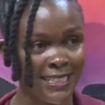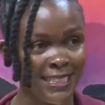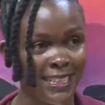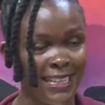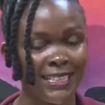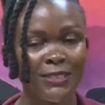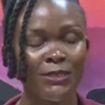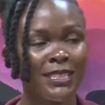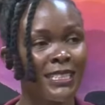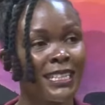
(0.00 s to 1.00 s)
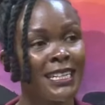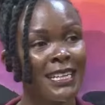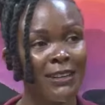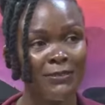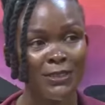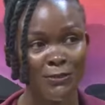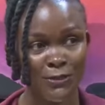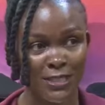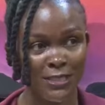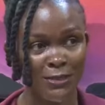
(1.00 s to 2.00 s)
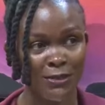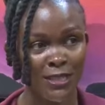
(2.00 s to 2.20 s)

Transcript: and so they start having friction